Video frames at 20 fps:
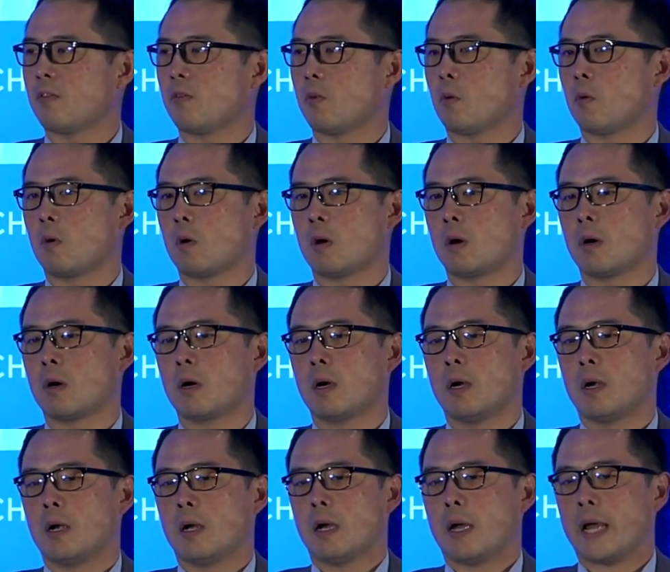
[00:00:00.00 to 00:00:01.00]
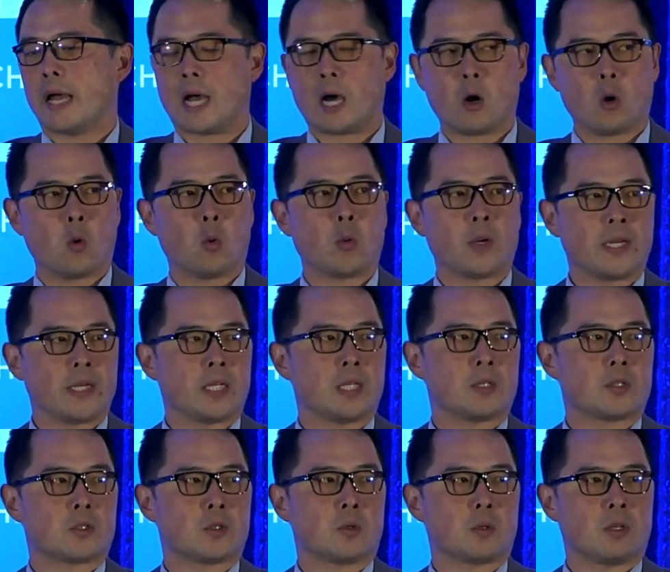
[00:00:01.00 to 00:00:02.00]
for how we
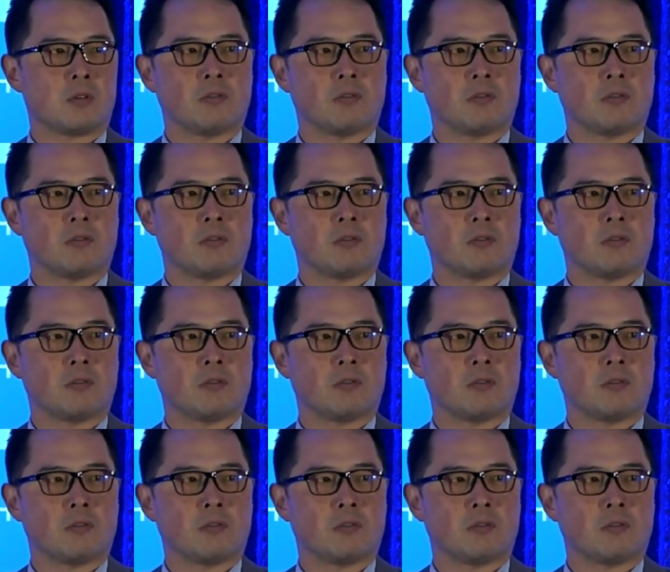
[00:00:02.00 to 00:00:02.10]
need to